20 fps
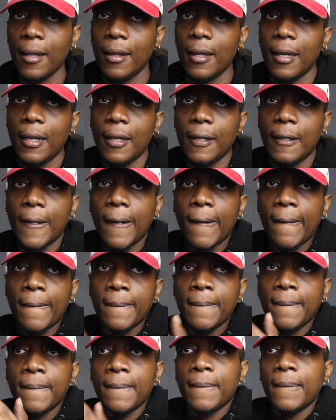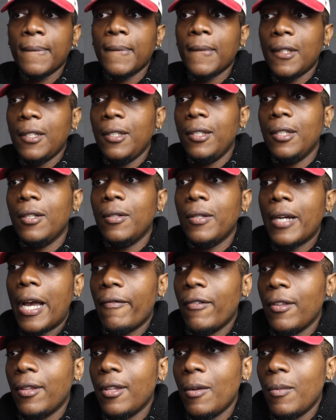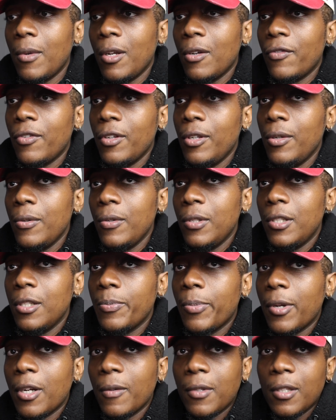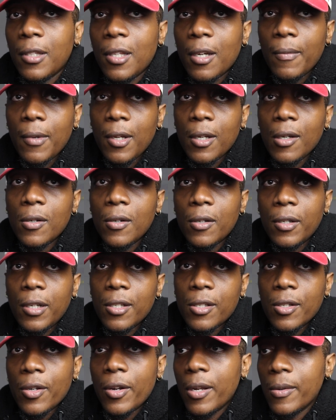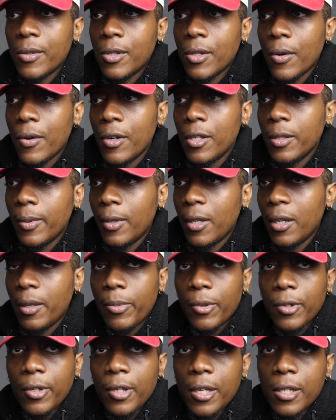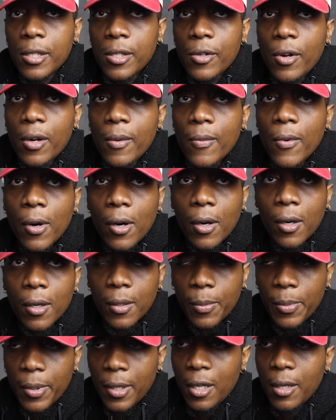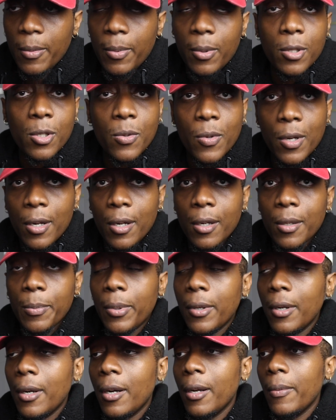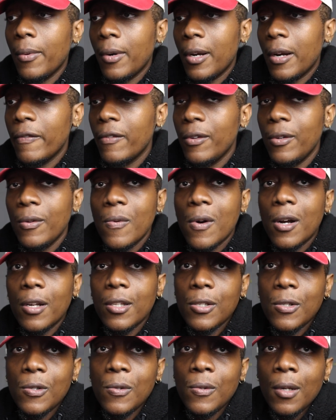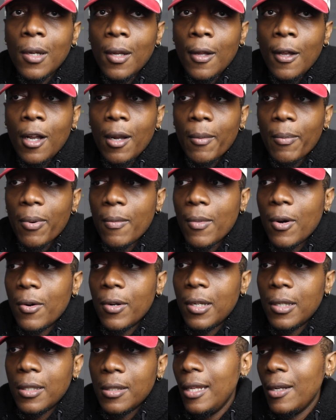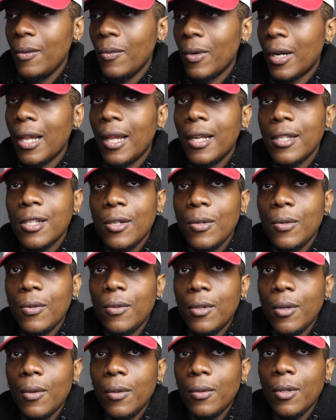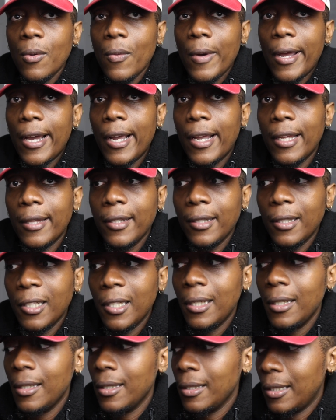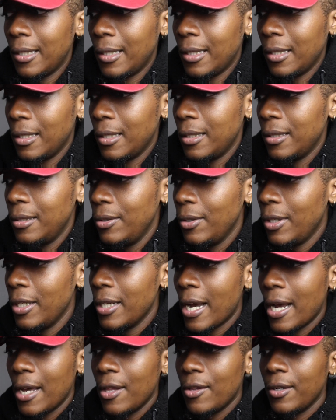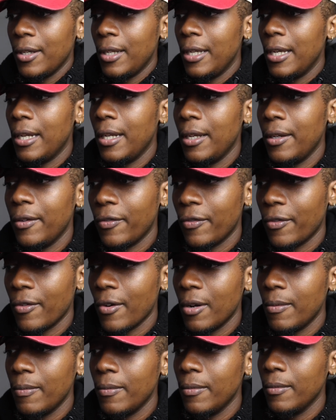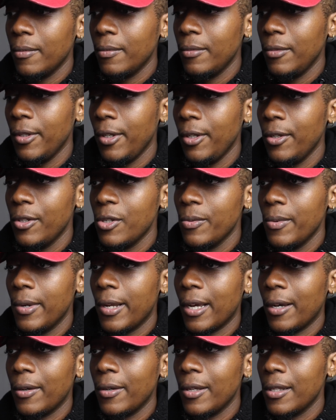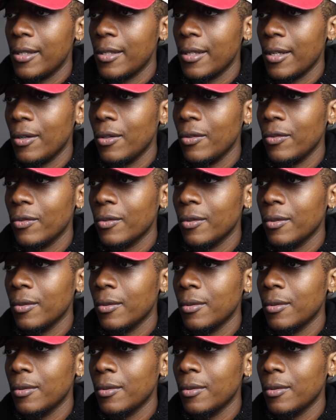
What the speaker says: and then have the thumbnail for you. Just put up the thumbnail on Instagram stories, put it up on your Instagram wall, put it up on Twitter, put it up wherever you want to promote it. And then what I like to do, the way I get the link, you can either get it from your YouTube account itself